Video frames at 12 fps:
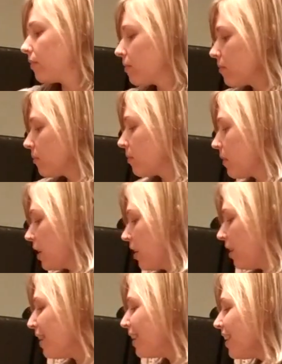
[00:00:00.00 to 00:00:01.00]

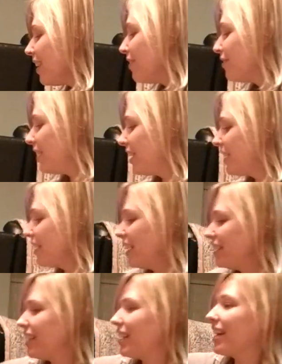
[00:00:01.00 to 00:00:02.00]
Oh, very
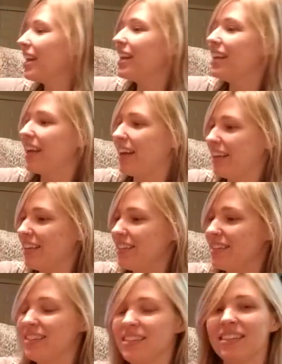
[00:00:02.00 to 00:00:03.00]
nice. I got a nice,
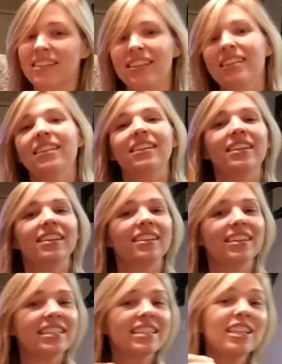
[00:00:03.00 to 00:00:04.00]

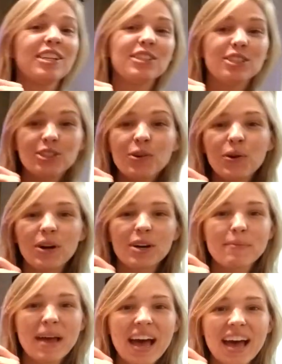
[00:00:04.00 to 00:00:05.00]
nice little
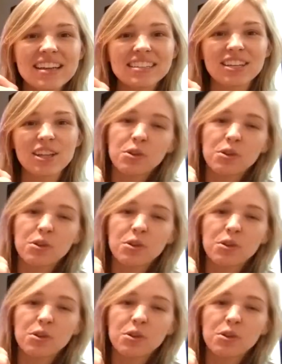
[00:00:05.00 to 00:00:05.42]
doormat.